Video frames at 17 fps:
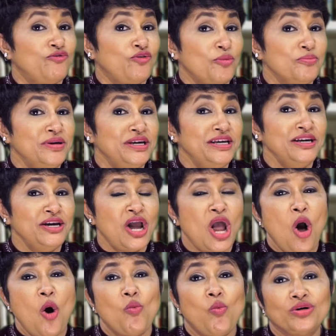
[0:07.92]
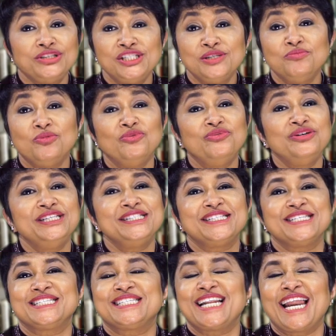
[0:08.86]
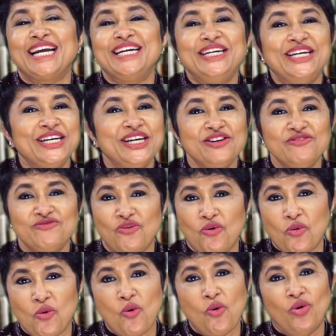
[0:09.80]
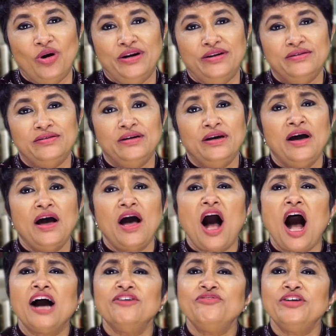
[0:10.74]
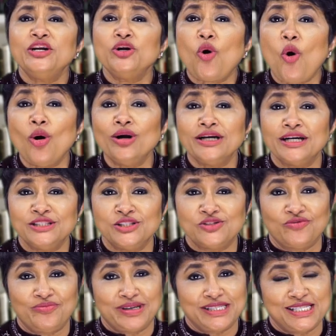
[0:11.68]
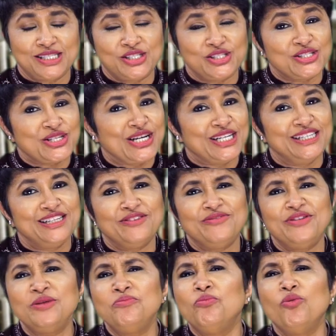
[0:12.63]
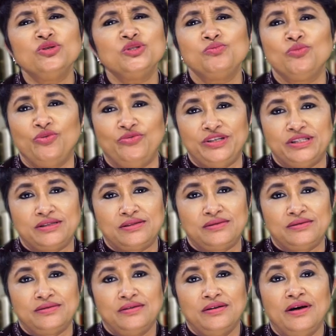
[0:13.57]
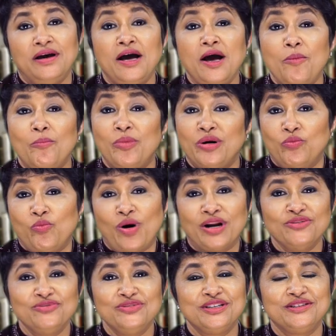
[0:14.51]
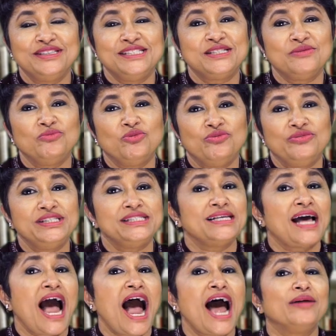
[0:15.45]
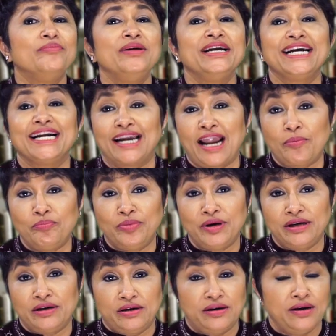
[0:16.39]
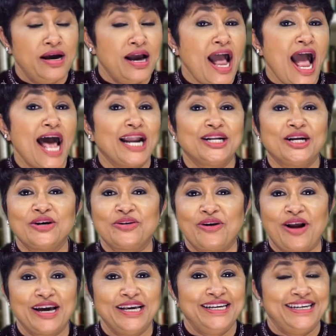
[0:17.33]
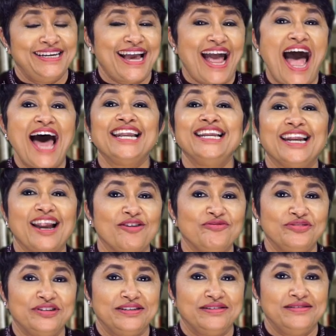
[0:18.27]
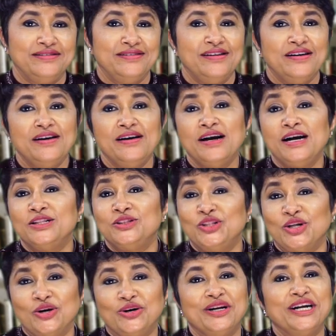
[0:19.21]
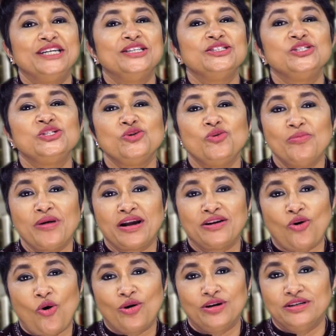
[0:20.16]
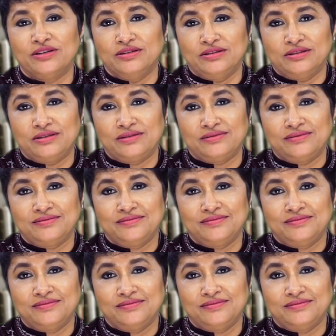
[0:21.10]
For me, watching movies is like digging for gold. I find all kinds of messages hidden away in most movies. But one of the recent movies had me clapping and crying and laughing. The Greatest Showman on Earth.